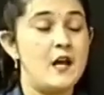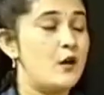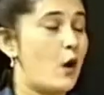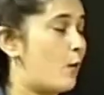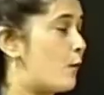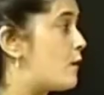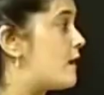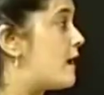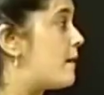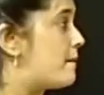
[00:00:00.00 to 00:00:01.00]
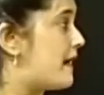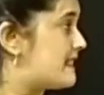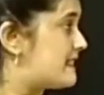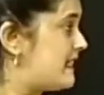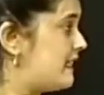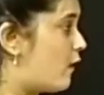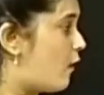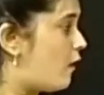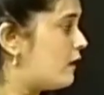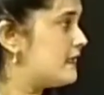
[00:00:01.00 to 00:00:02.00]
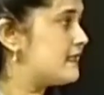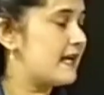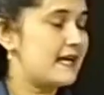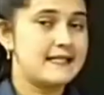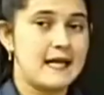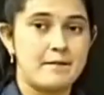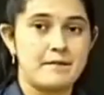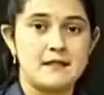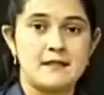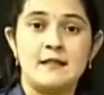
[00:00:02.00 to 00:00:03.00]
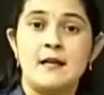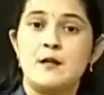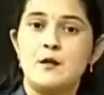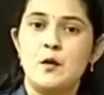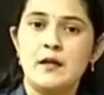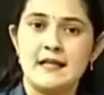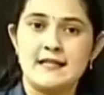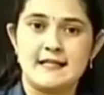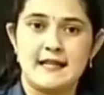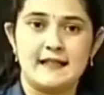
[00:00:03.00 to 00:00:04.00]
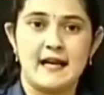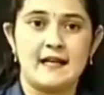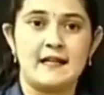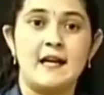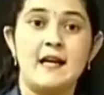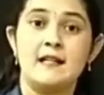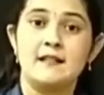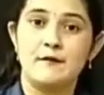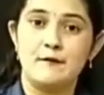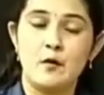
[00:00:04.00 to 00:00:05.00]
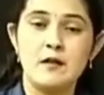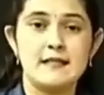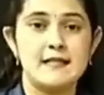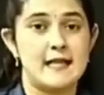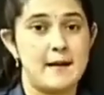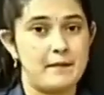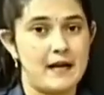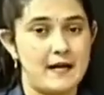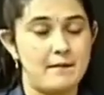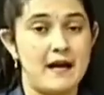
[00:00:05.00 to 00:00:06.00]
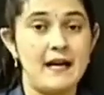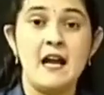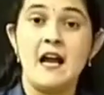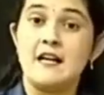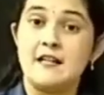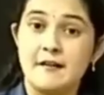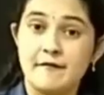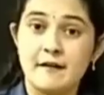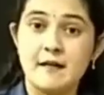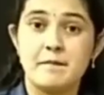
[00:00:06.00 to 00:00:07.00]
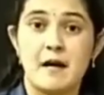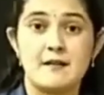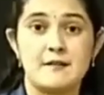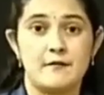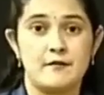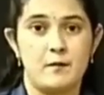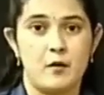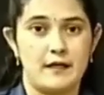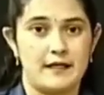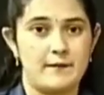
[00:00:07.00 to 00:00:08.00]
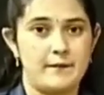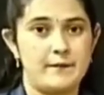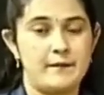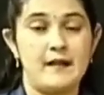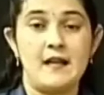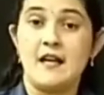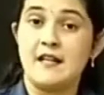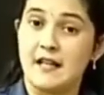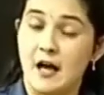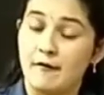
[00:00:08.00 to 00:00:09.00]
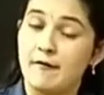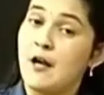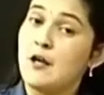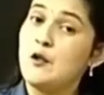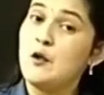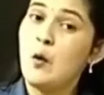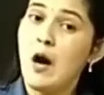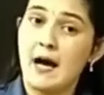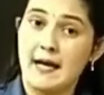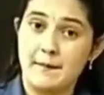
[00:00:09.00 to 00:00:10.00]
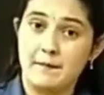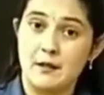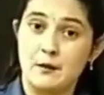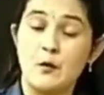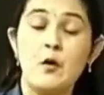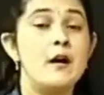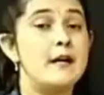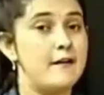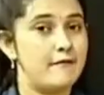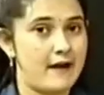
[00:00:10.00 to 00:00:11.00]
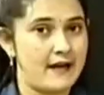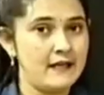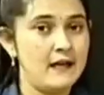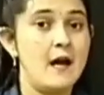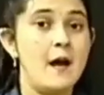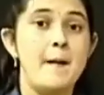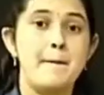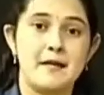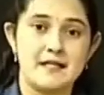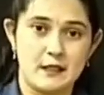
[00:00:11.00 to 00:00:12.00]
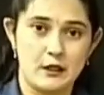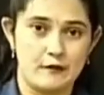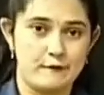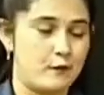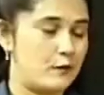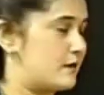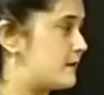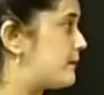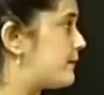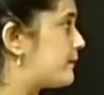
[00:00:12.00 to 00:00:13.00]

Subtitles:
Now, by seeing all these examples, you can say that the force is applied by different parts of the body. Now, you are able to define muscular force.